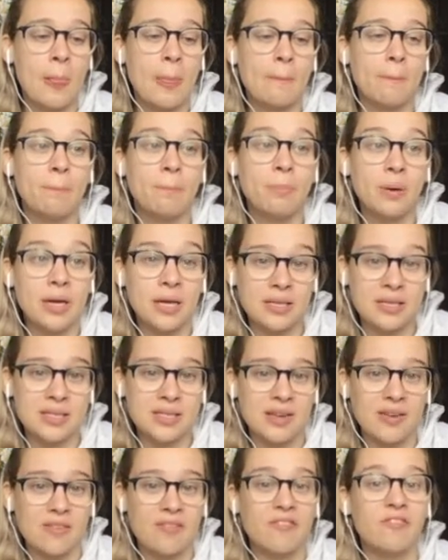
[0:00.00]

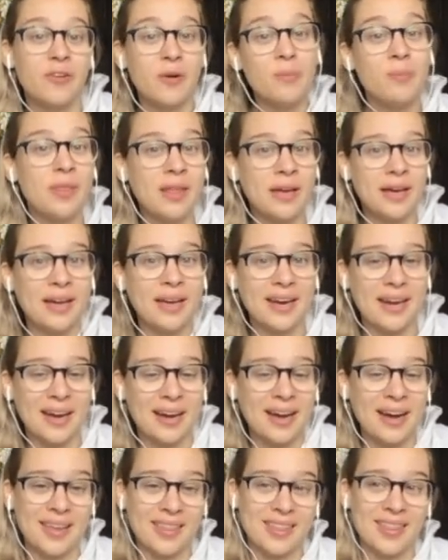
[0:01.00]
But from that,
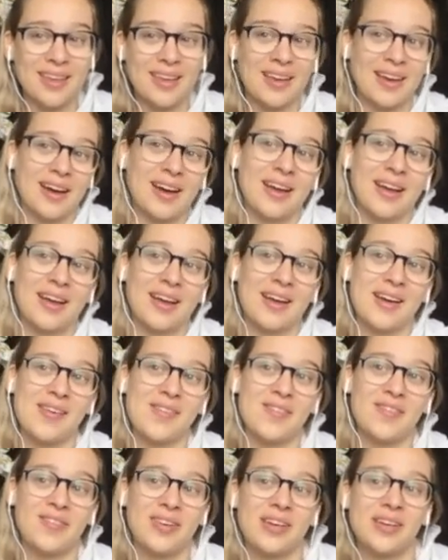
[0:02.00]
I think I
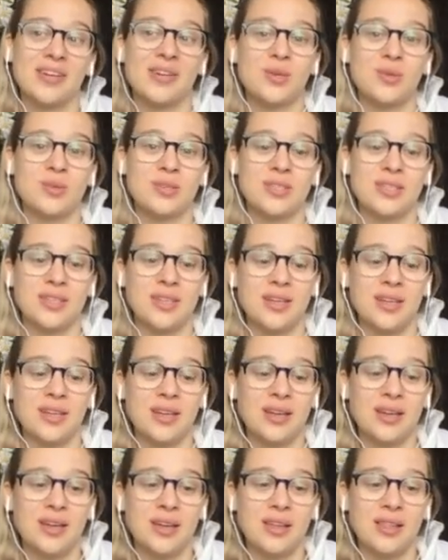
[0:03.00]
have found
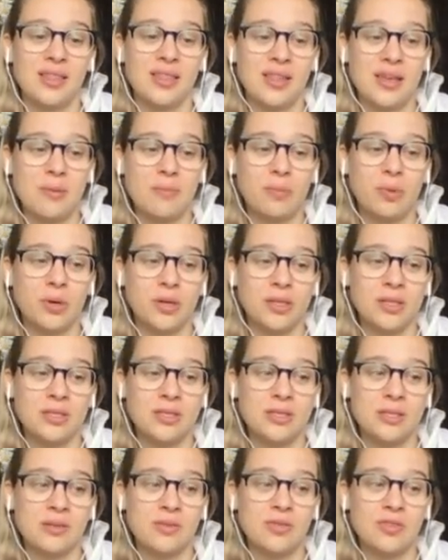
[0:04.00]
the
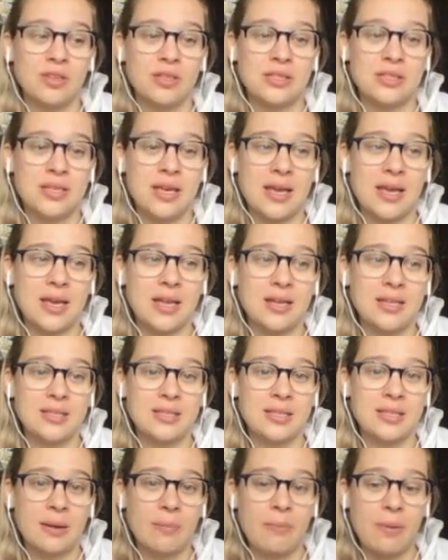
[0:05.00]
importance of taking a
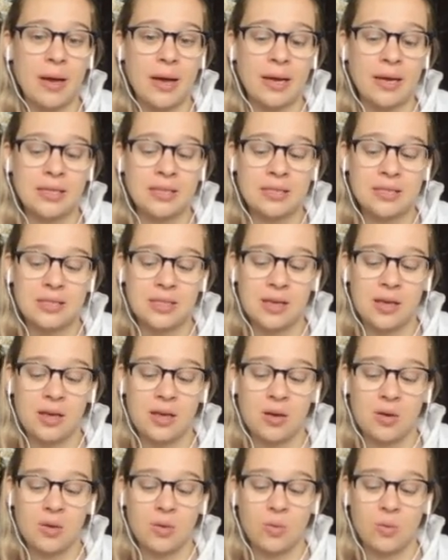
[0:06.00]
step back and
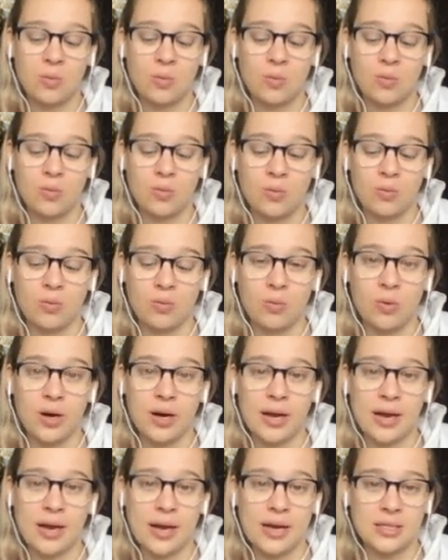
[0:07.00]
seeing what
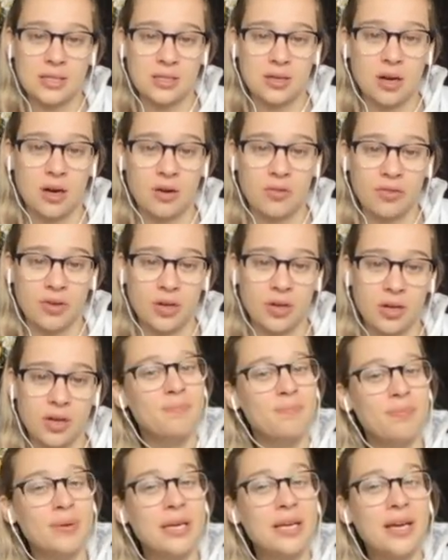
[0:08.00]
I had to offer.
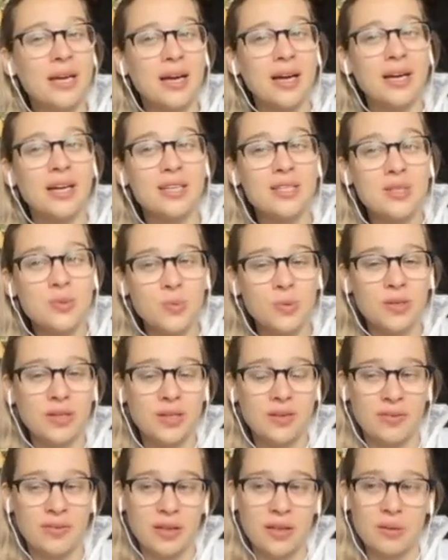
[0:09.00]
Because we're
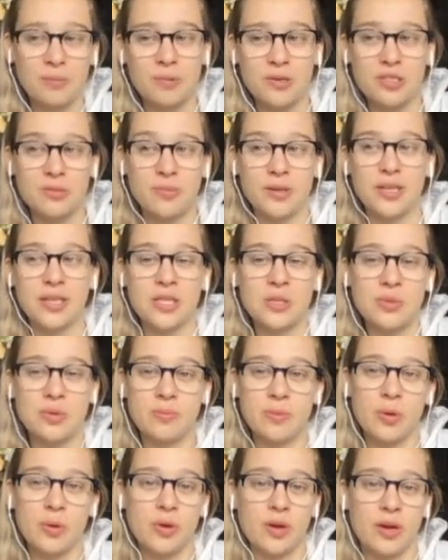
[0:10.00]
developers, because we're
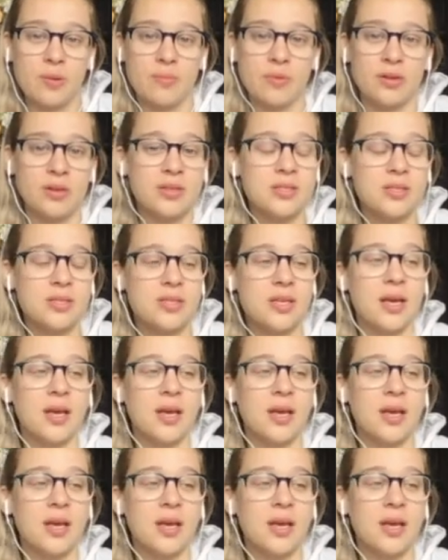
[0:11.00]
programmers